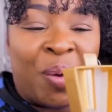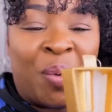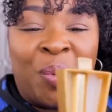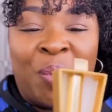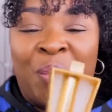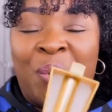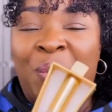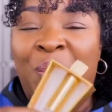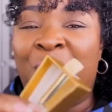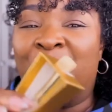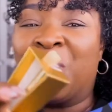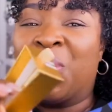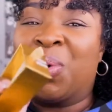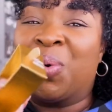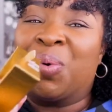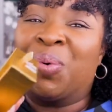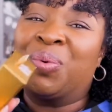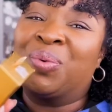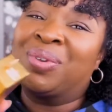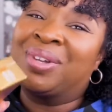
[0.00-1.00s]

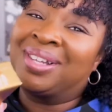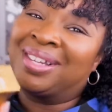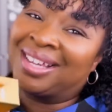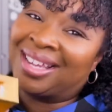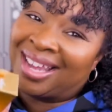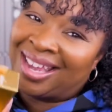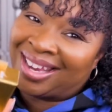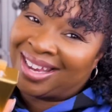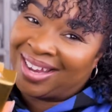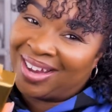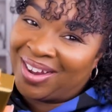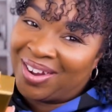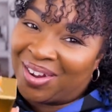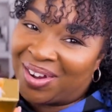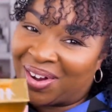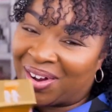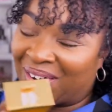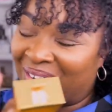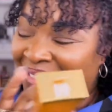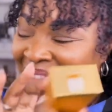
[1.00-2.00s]
ooh, look at here,
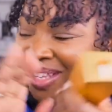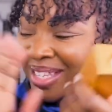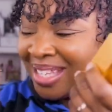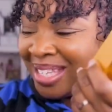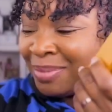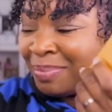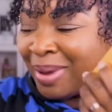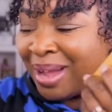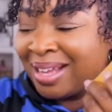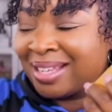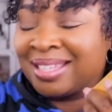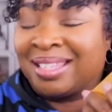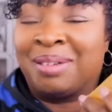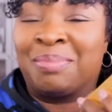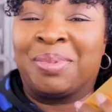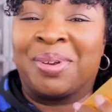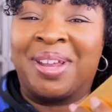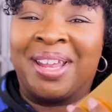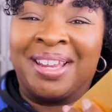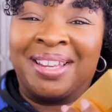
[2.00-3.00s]
girl. This is box
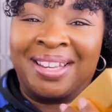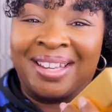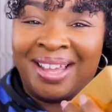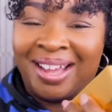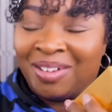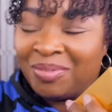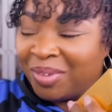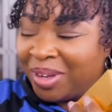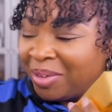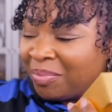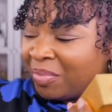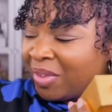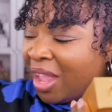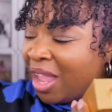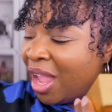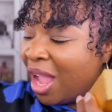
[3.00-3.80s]
number 11.